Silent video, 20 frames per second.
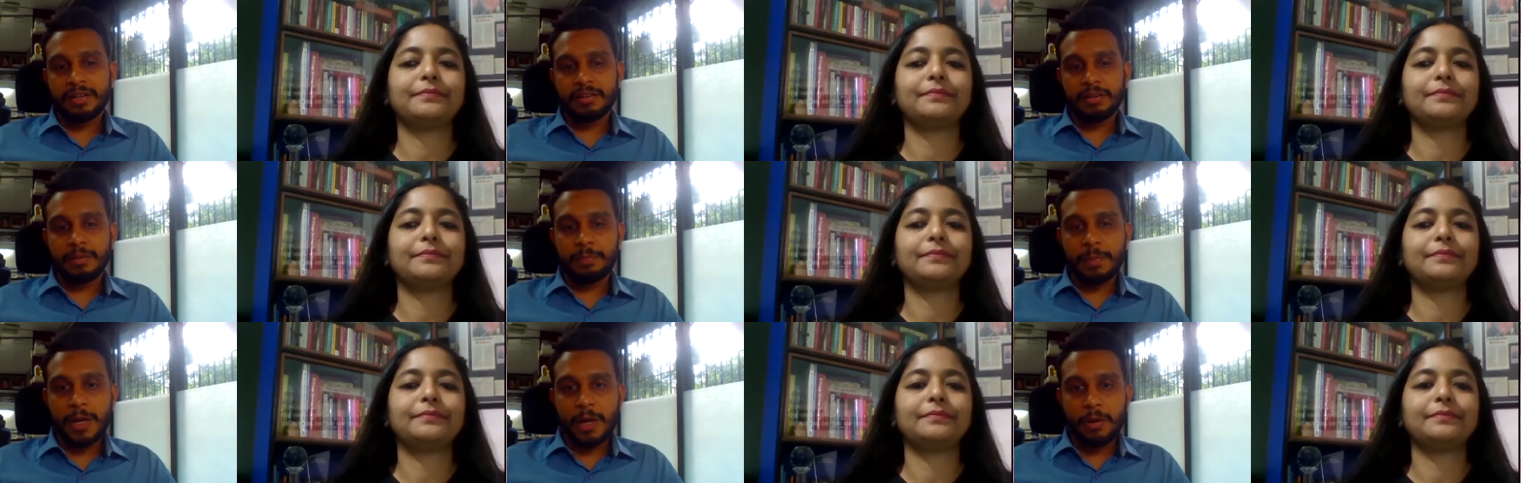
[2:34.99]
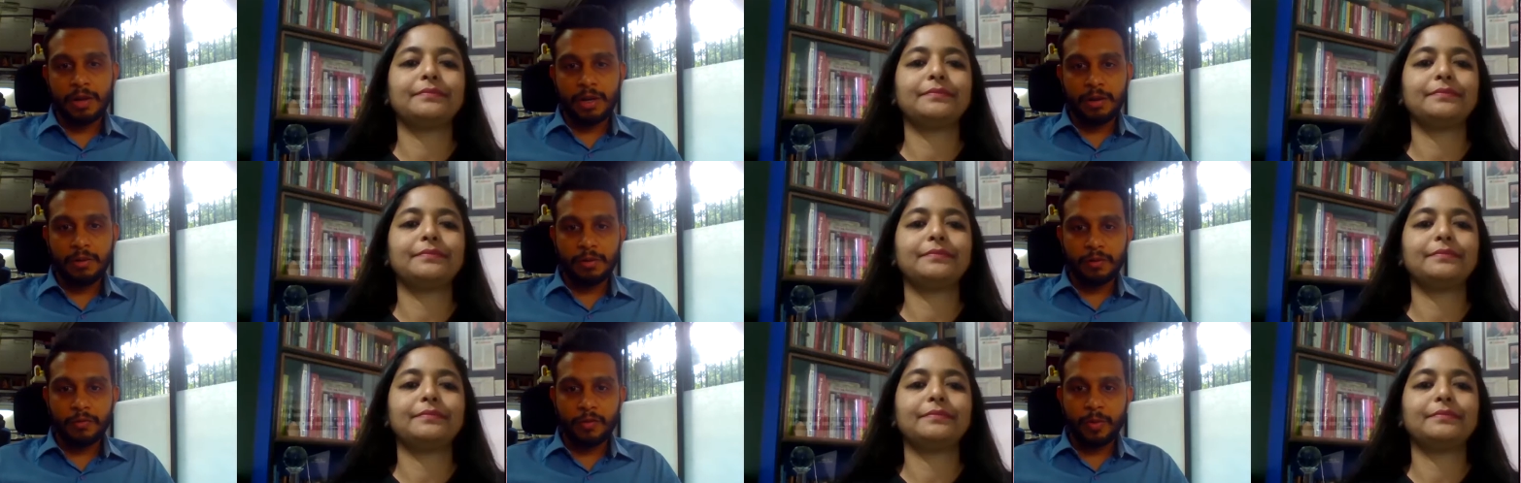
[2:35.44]
Speaker 1: the
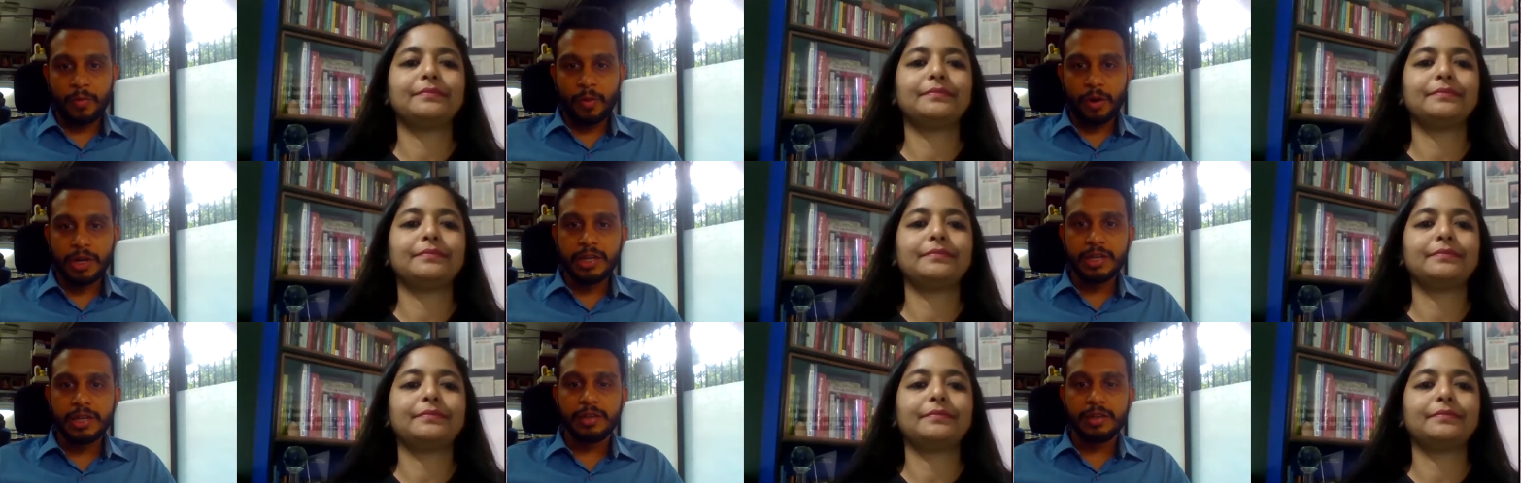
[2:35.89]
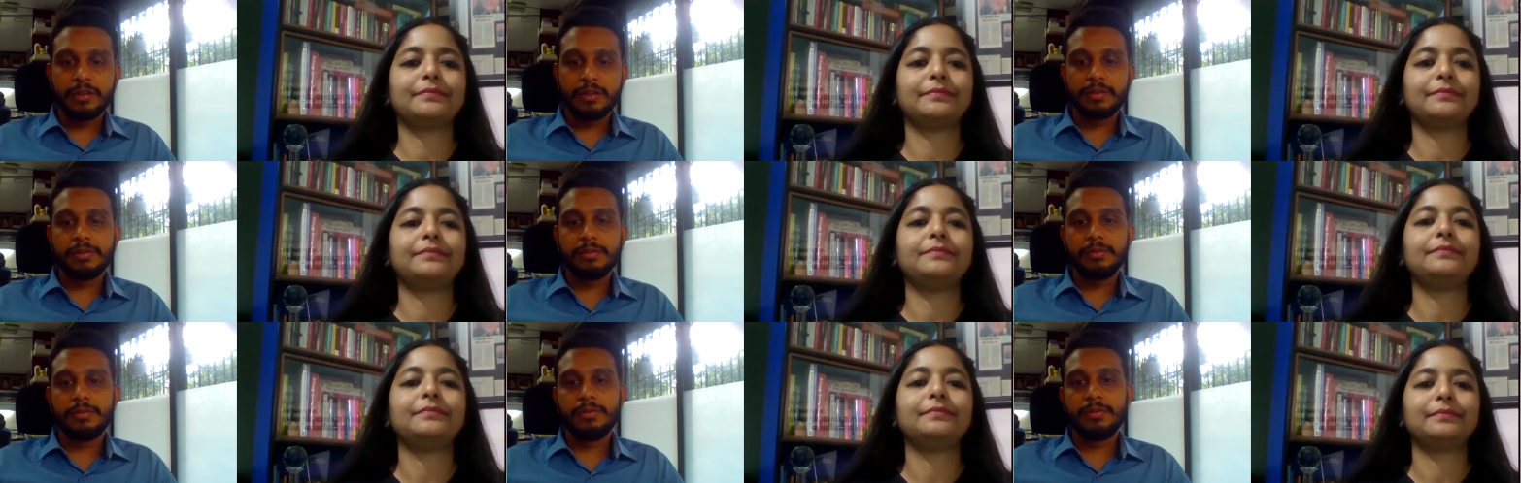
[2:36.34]
powerhouse of our body.
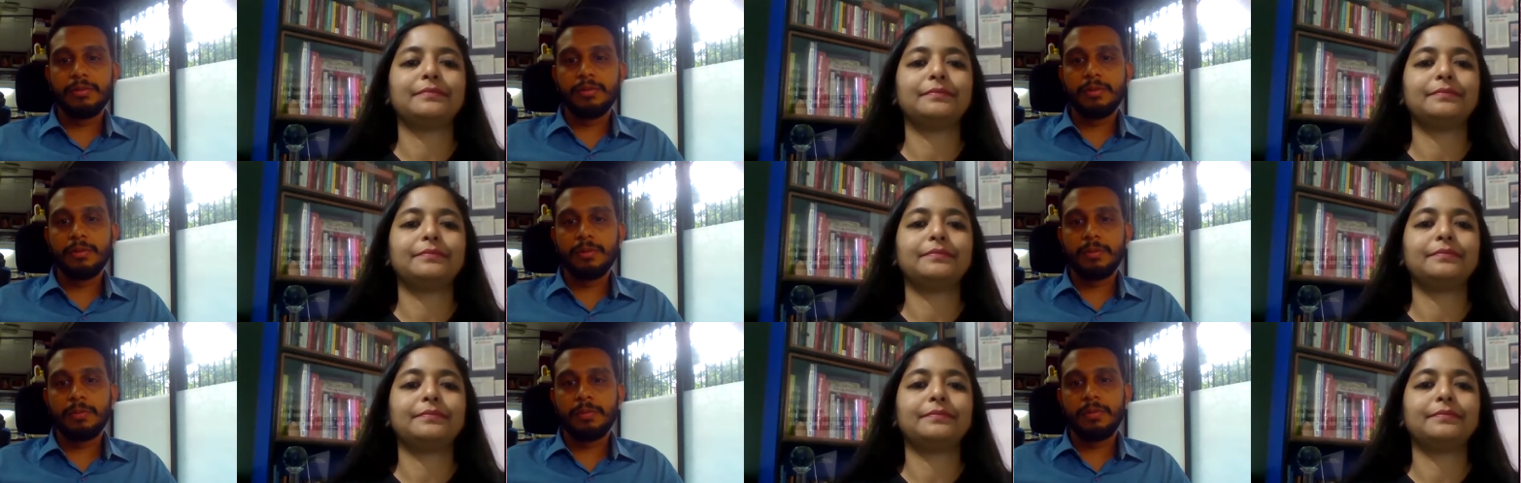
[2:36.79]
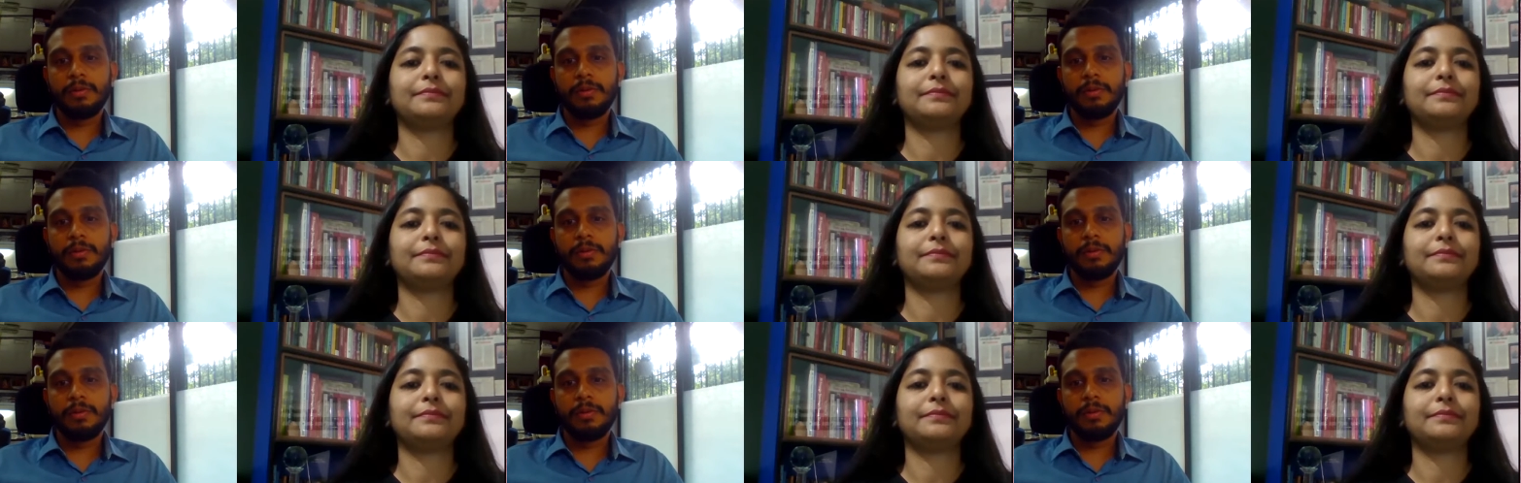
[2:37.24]
So,